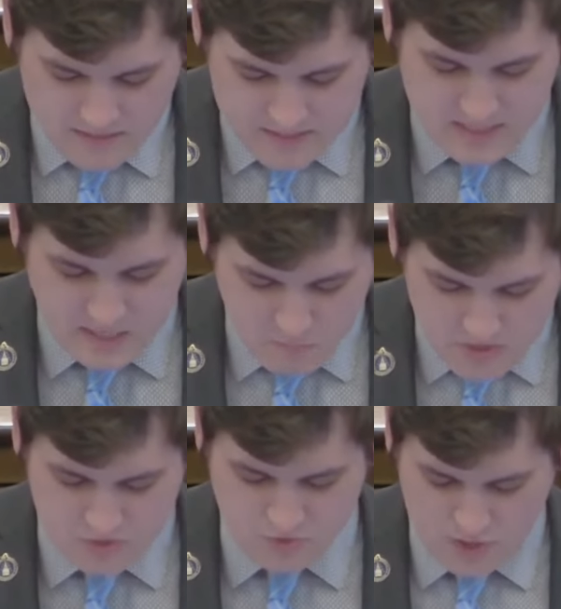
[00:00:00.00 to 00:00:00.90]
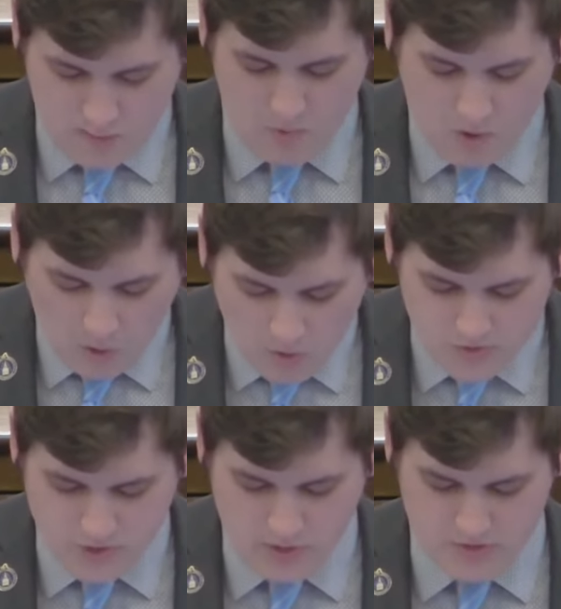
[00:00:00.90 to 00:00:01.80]
The state must drop all
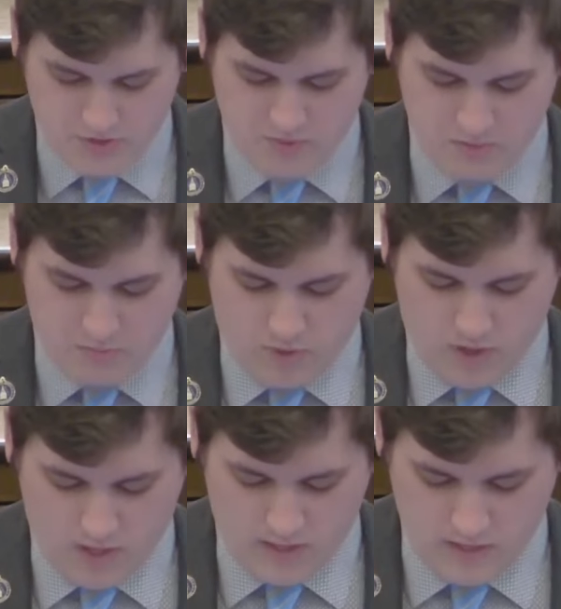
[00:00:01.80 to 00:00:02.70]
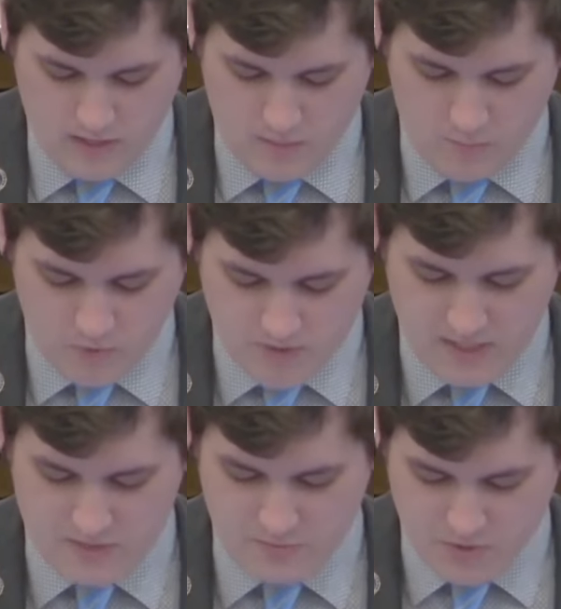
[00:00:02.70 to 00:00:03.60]
charges being brought, both
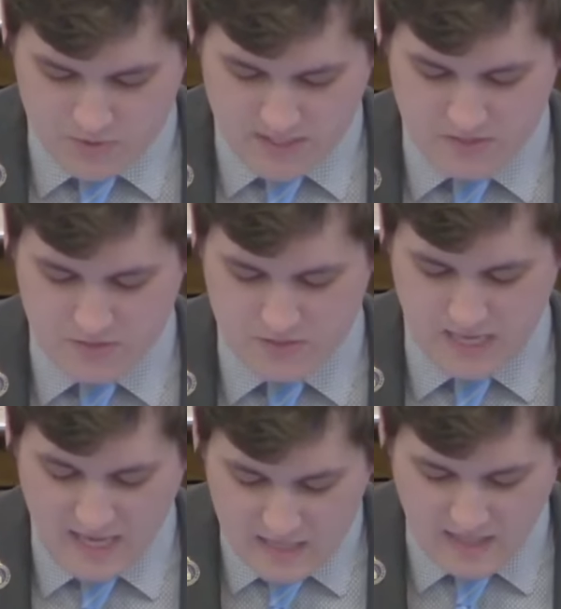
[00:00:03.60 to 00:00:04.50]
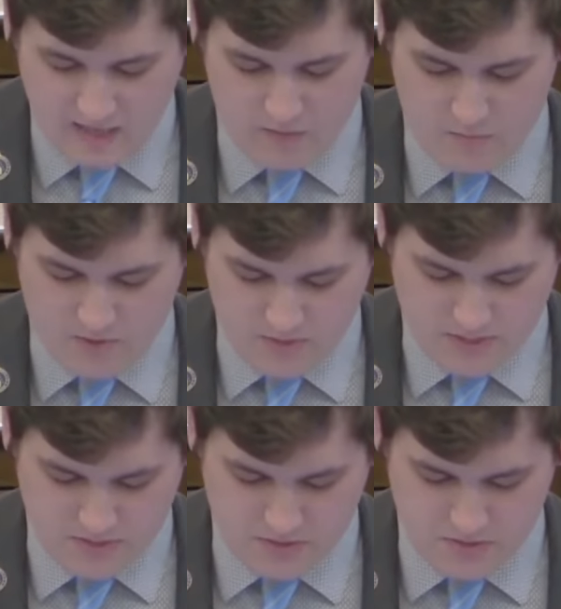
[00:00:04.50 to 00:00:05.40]
against protesters and
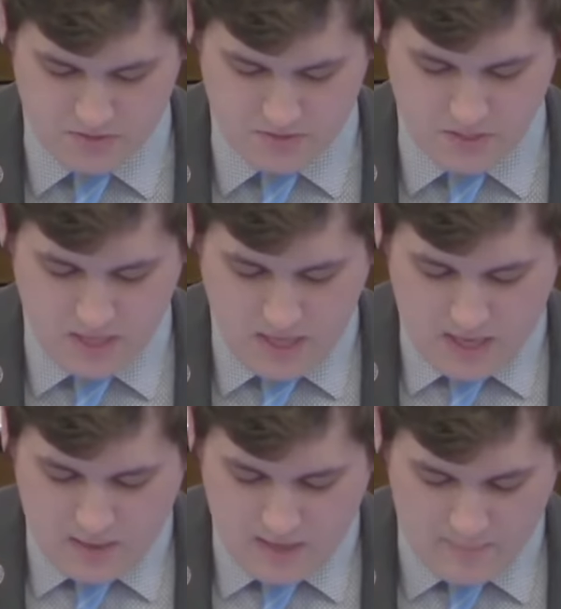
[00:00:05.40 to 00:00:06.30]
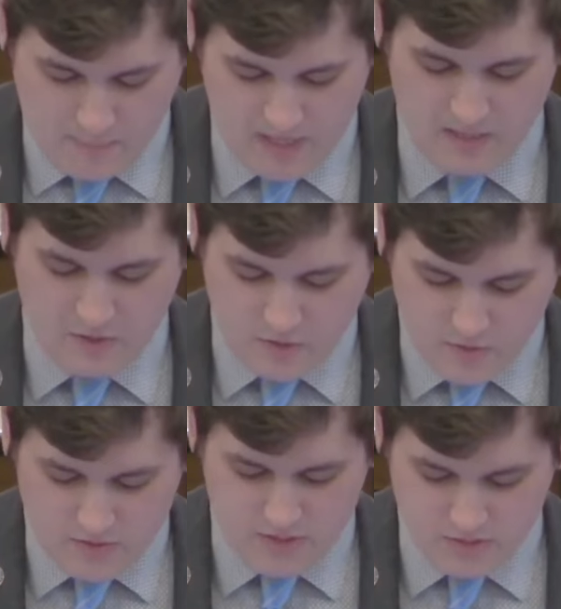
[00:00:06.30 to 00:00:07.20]
counter-protesters, by
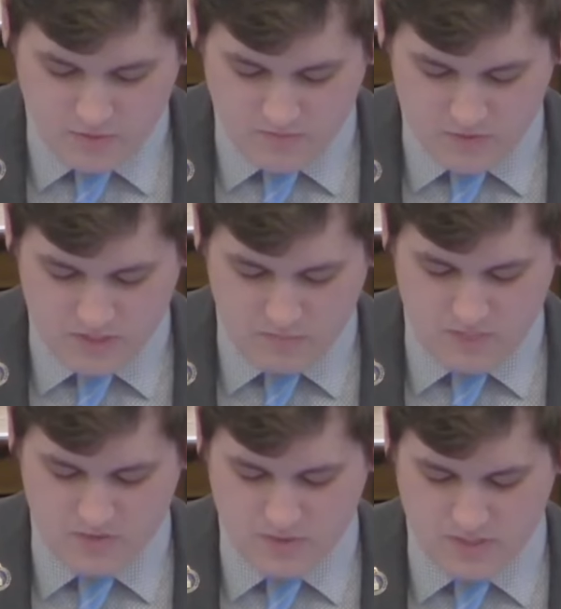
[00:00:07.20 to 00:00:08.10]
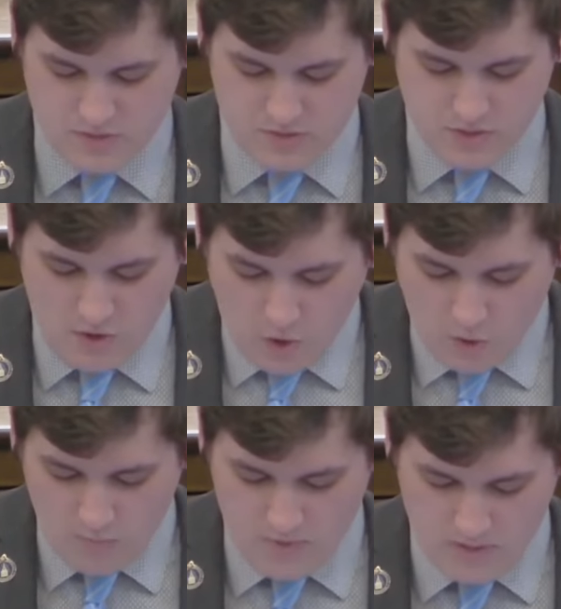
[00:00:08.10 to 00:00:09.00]
encouraging university administrators to
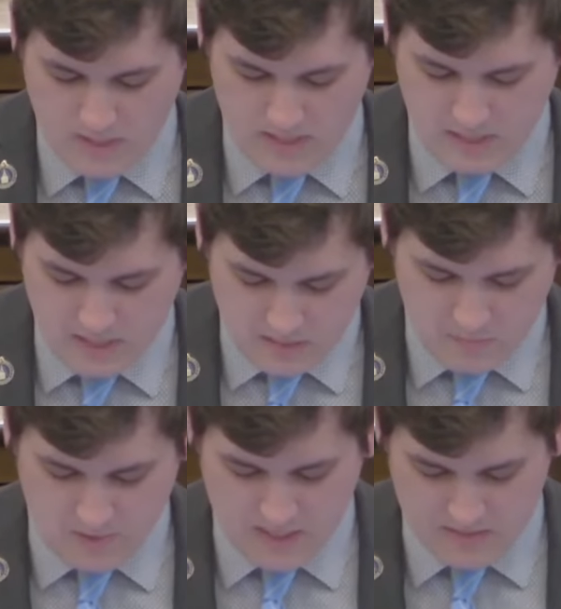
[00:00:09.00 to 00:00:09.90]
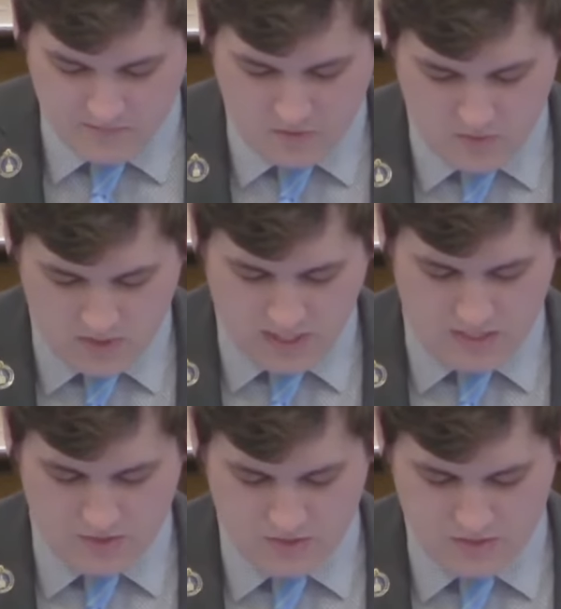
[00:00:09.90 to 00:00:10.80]
open and keep lines of
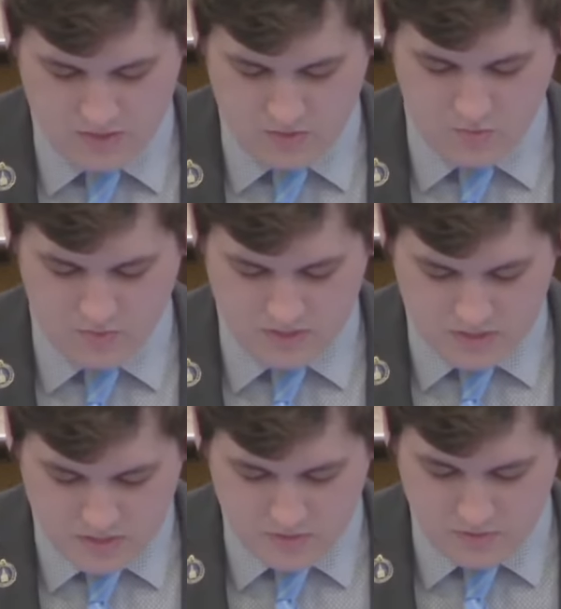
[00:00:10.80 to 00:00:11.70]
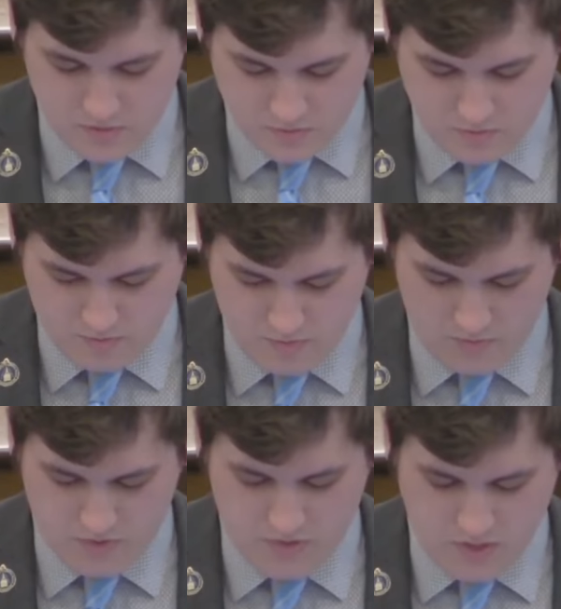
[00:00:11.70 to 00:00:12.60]
communications with student
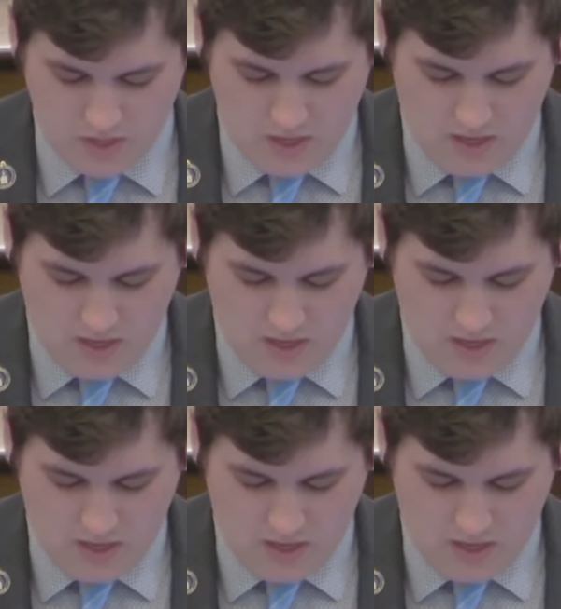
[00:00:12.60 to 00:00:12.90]
groups